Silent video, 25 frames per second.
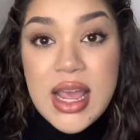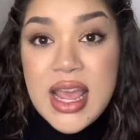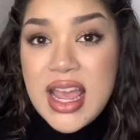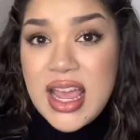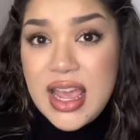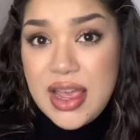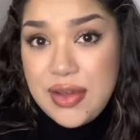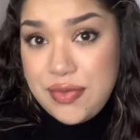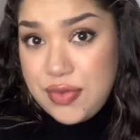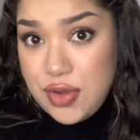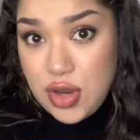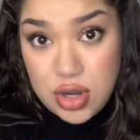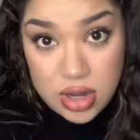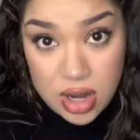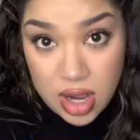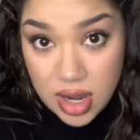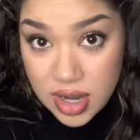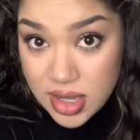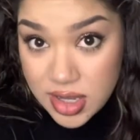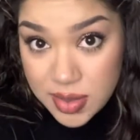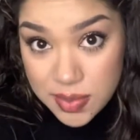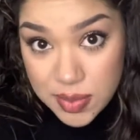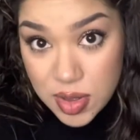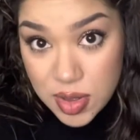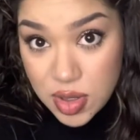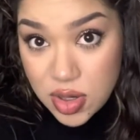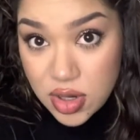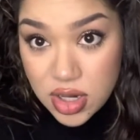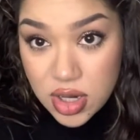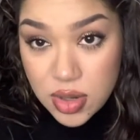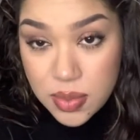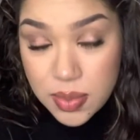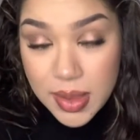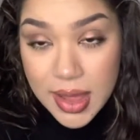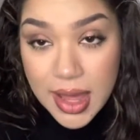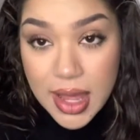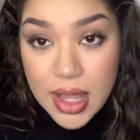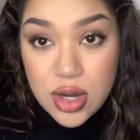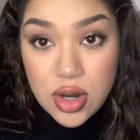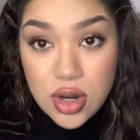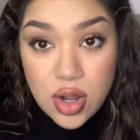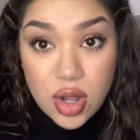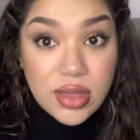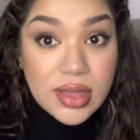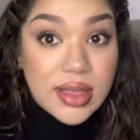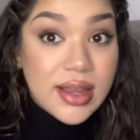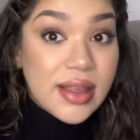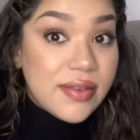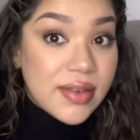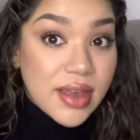If you're not a commuter and you plan
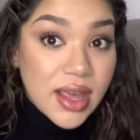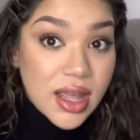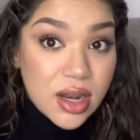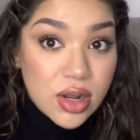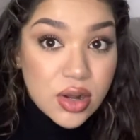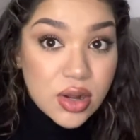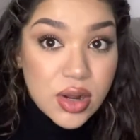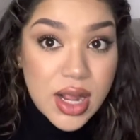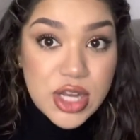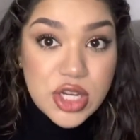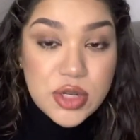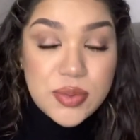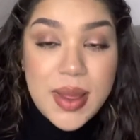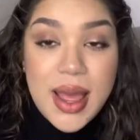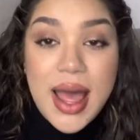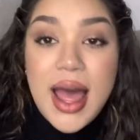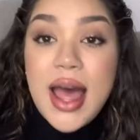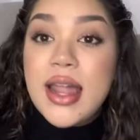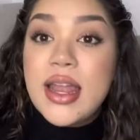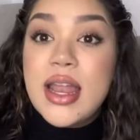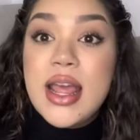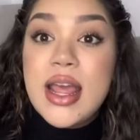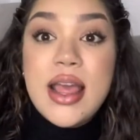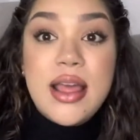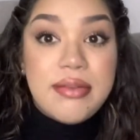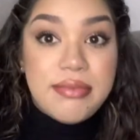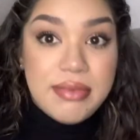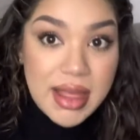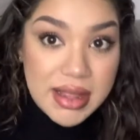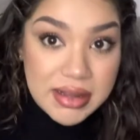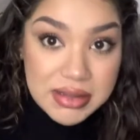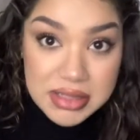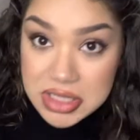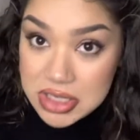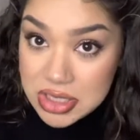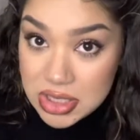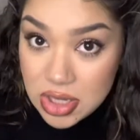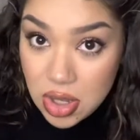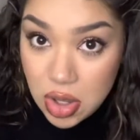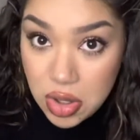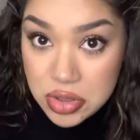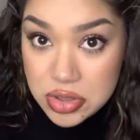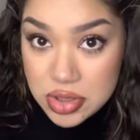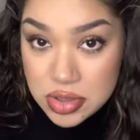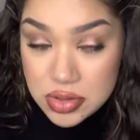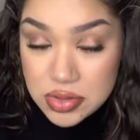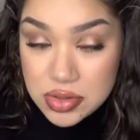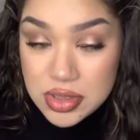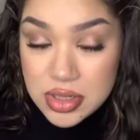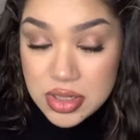on living at a crash pad, that's
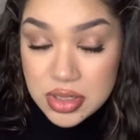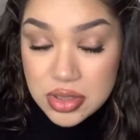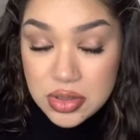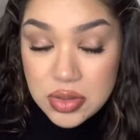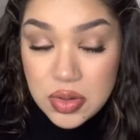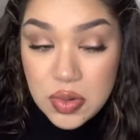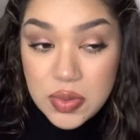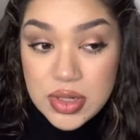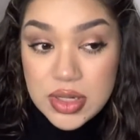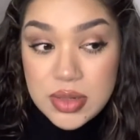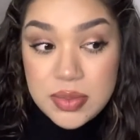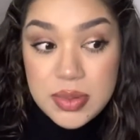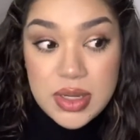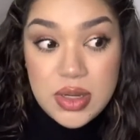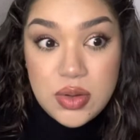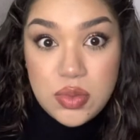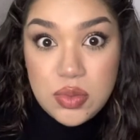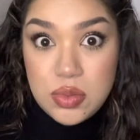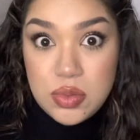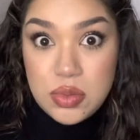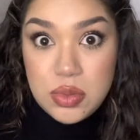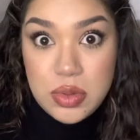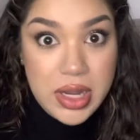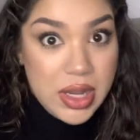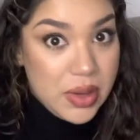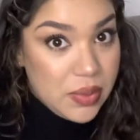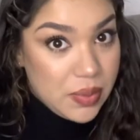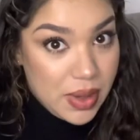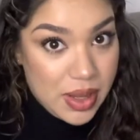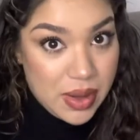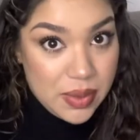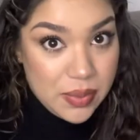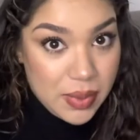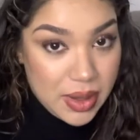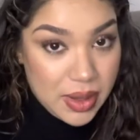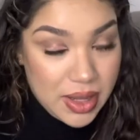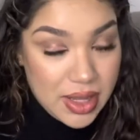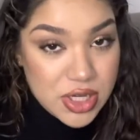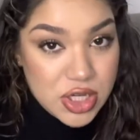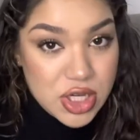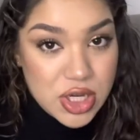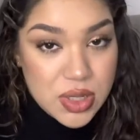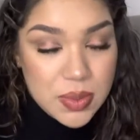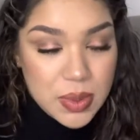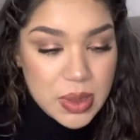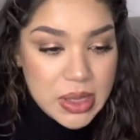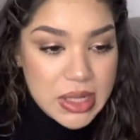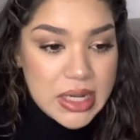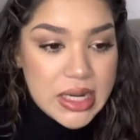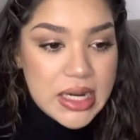also still going to be way, way, way
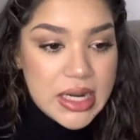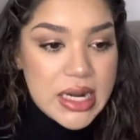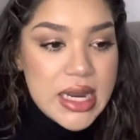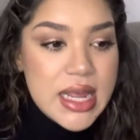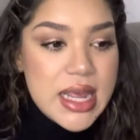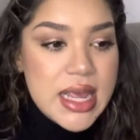cheaper.